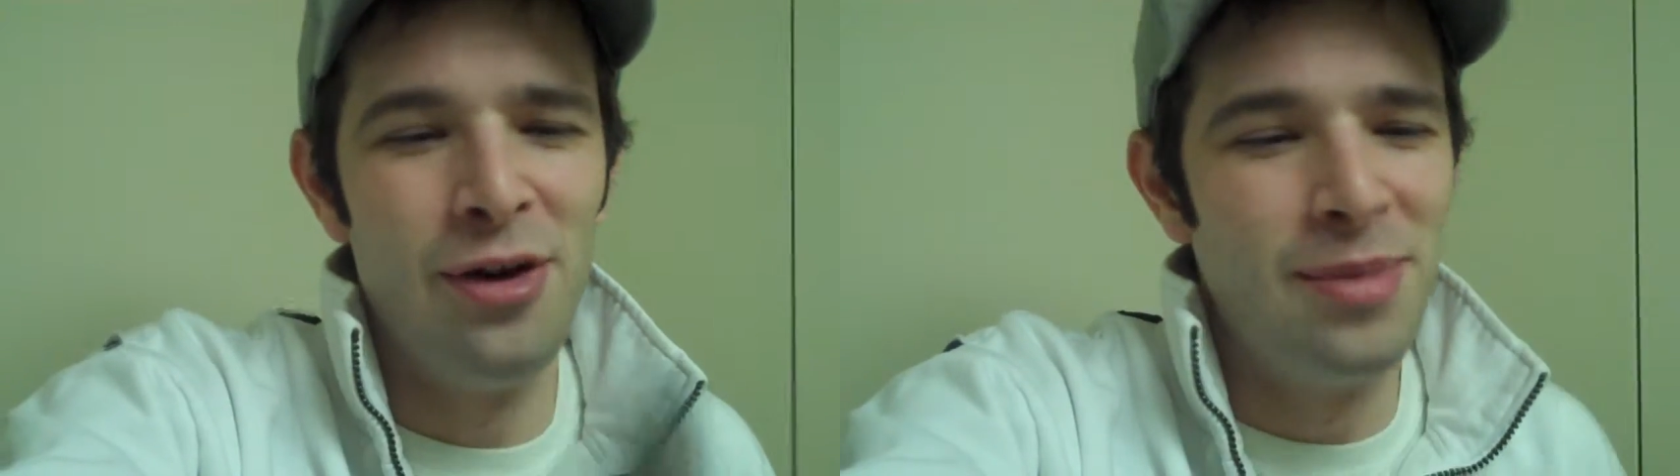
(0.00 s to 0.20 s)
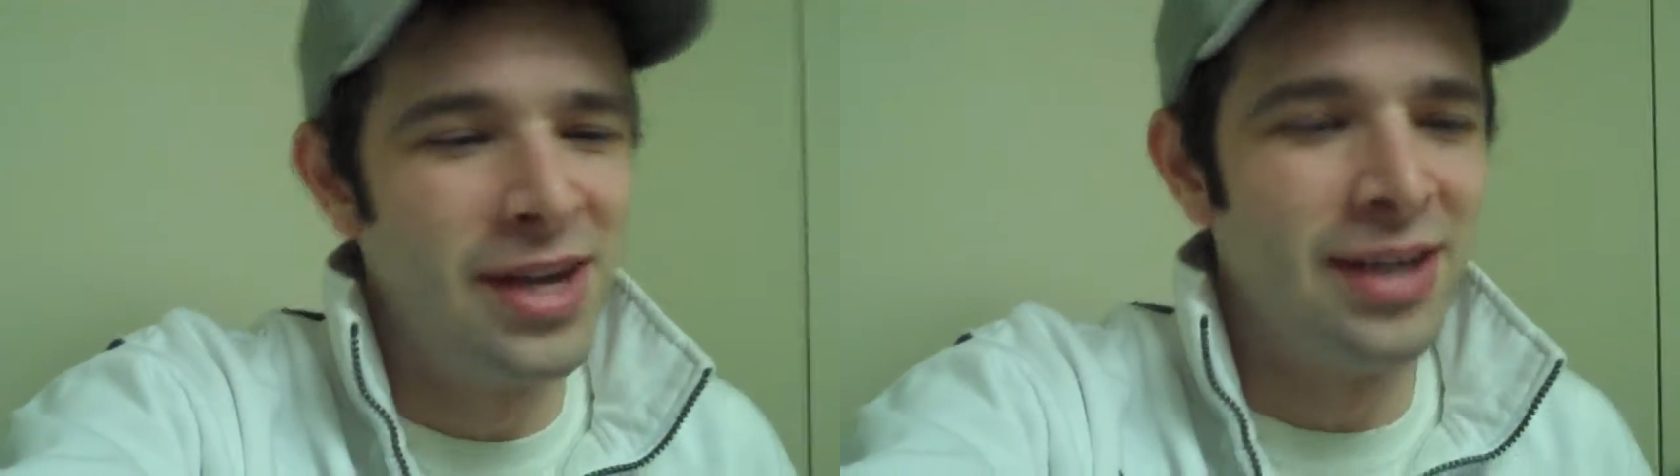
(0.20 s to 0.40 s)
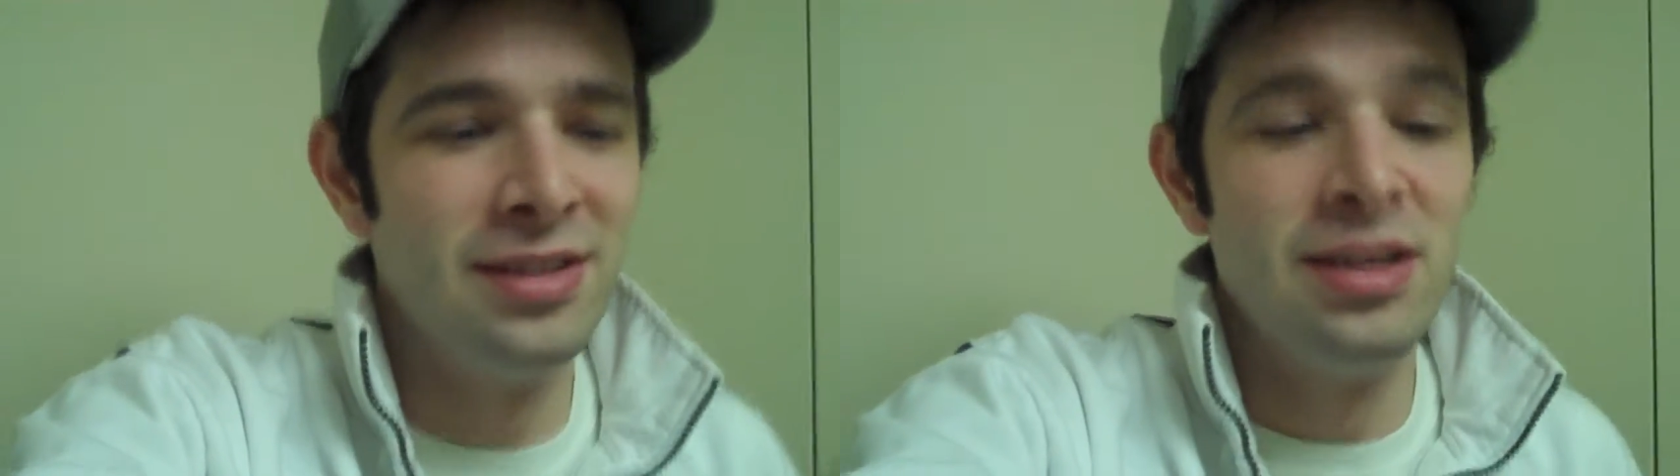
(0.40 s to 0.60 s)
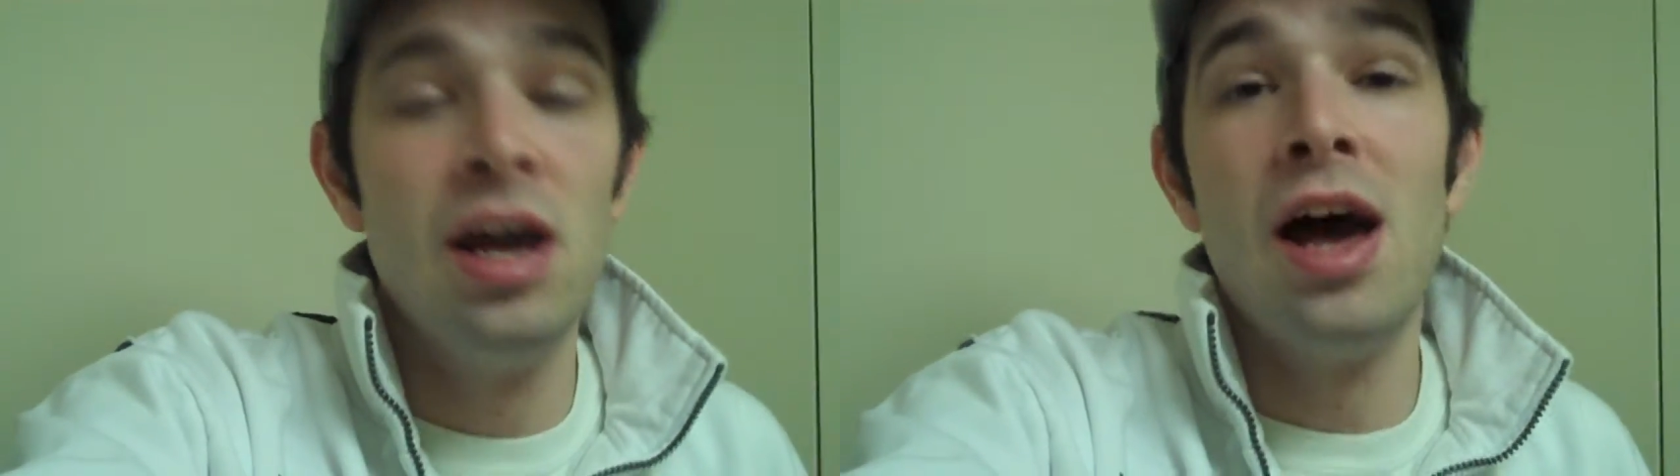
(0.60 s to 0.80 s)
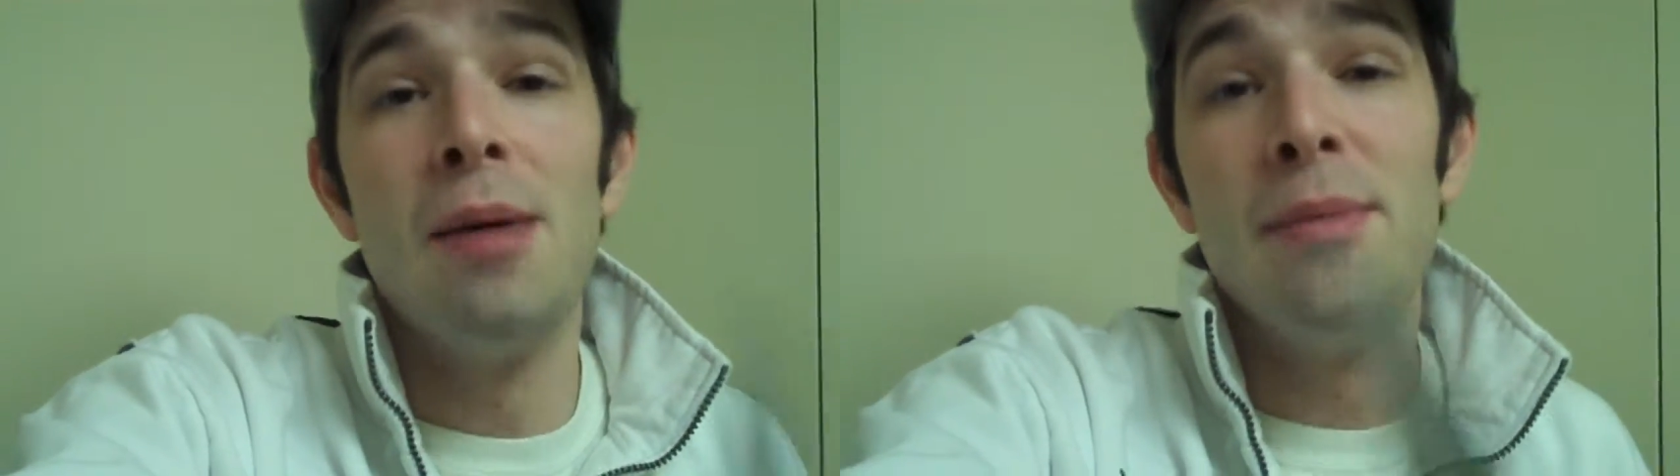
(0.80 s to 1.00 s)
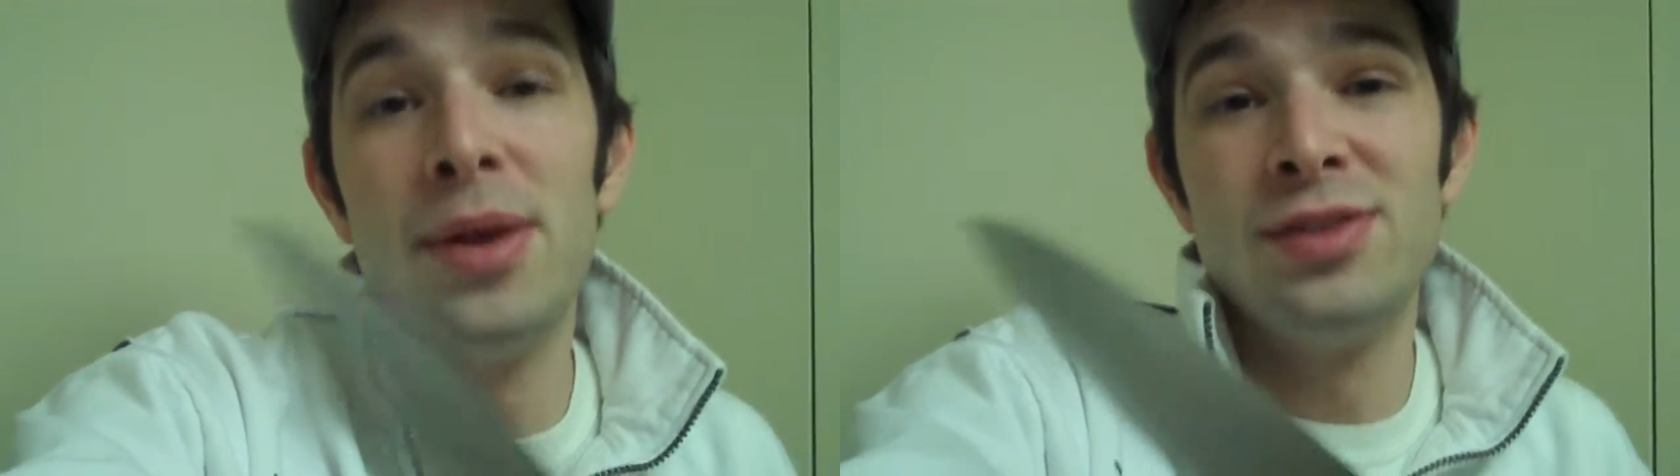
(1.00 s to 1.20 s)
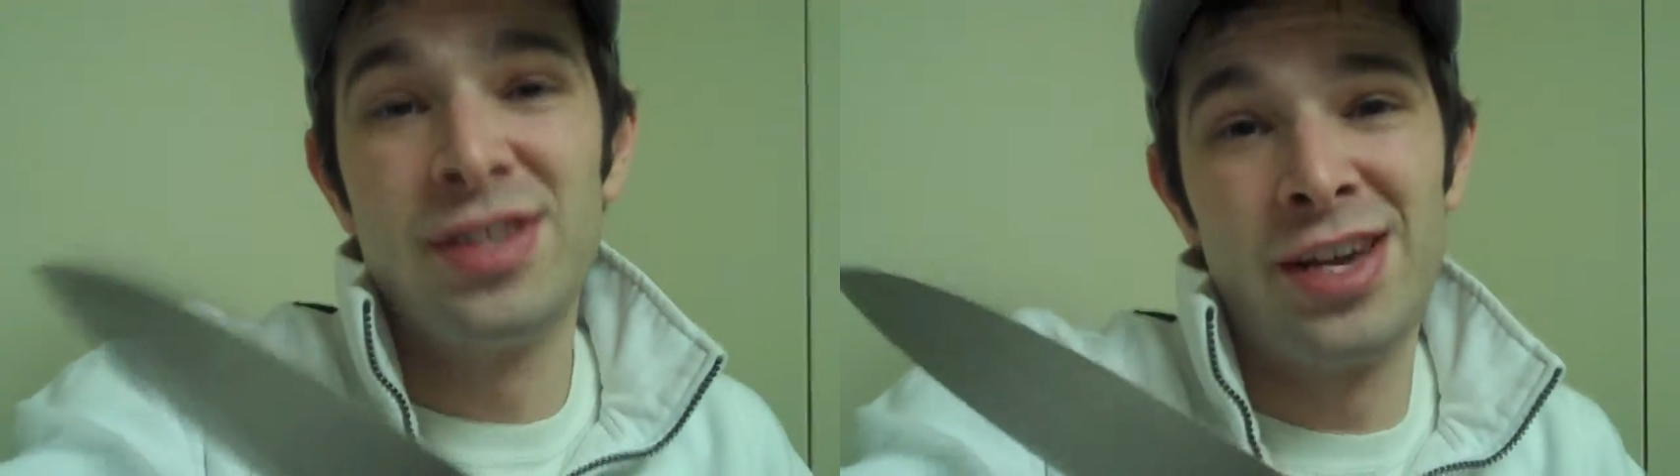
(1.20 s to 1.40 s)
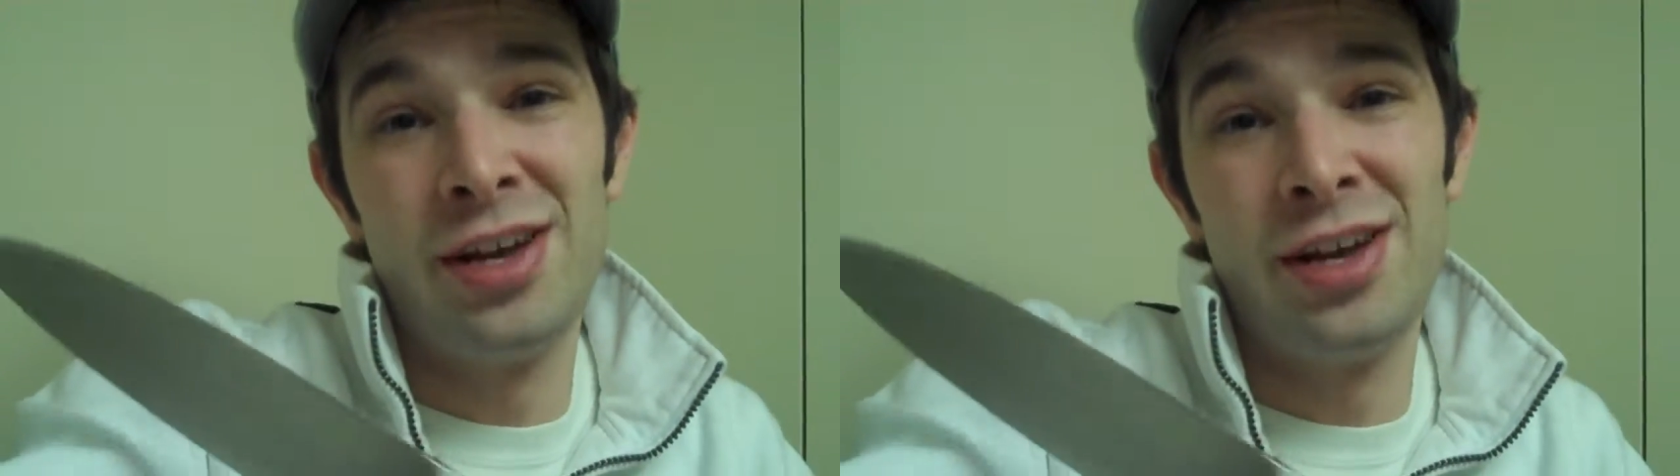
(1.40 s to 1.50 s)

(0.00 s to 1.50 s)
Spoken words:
Oh, because I'm about to